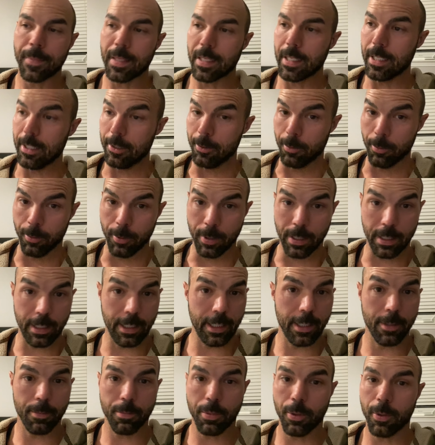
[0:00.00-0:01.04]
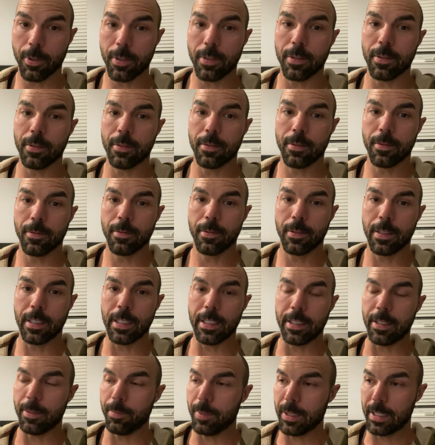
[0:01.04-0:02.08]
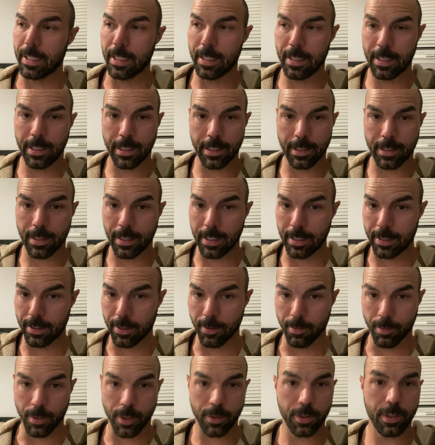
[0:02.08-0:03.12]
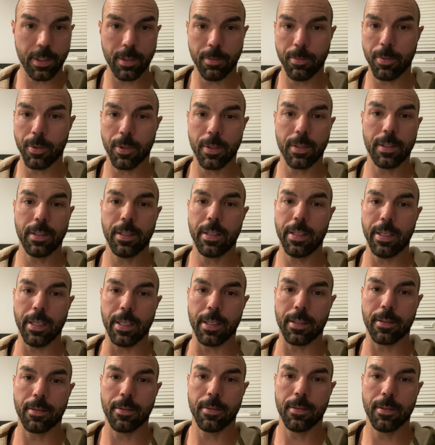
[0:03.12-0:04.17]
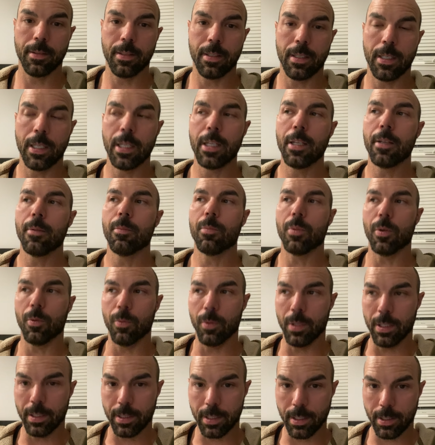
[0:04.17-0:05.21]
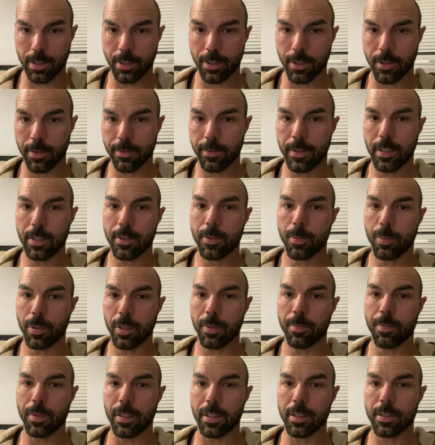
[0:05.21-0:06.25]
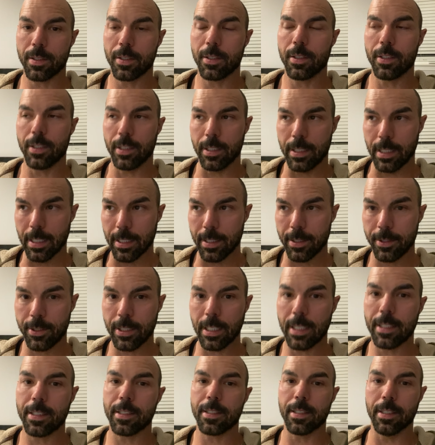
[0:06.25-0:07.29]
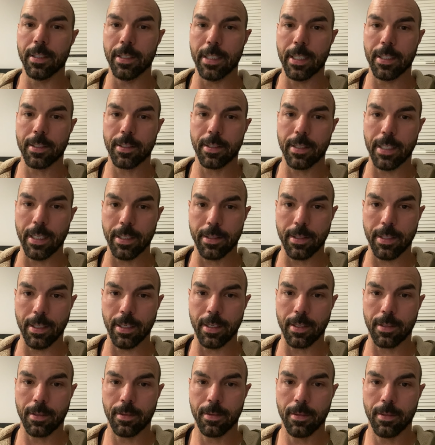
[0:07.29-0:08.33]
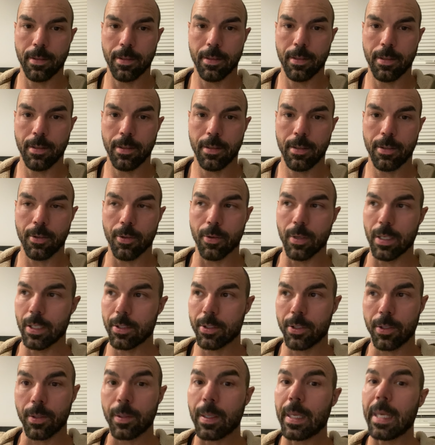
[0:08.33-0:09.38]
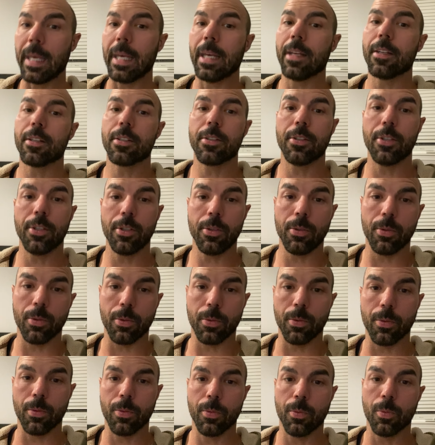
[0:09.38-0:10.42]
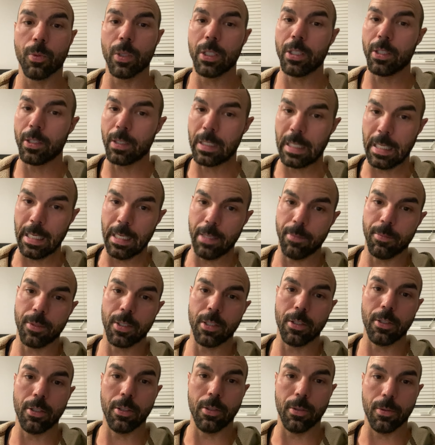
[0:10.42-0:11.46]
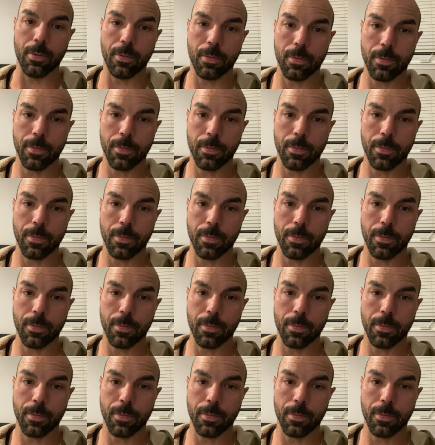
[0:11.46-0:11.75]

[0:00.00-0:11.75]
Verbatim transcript: it's really important at the beginning it's like the most important thing but once it served its purpose you got to jettison that that thing or else you can't do what you came to do